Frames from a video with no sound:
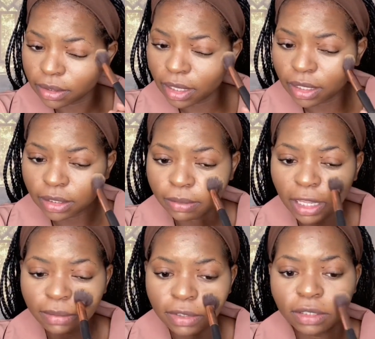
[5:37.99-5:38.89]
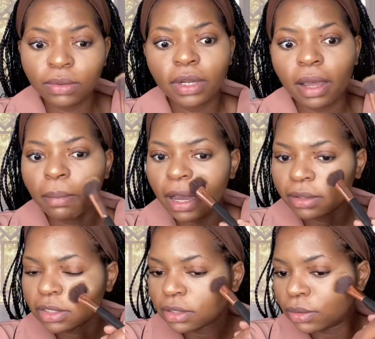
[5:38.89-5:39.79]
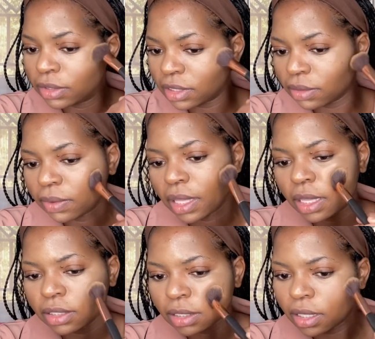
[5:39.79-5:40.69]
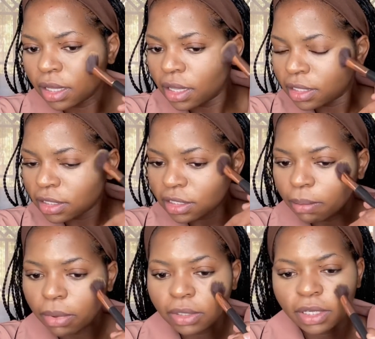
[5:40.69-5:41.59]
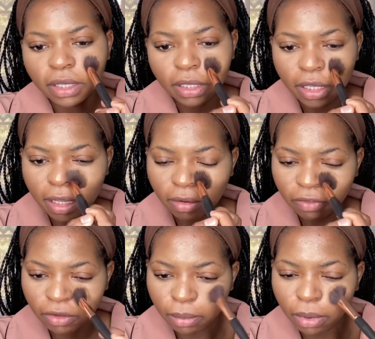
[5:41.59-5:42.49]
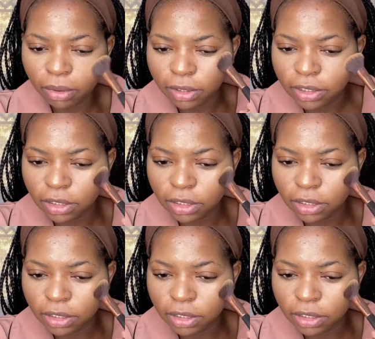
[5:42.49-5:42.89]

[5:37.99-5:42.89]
And sometimes it's not about losing weight, just about taking care of your body.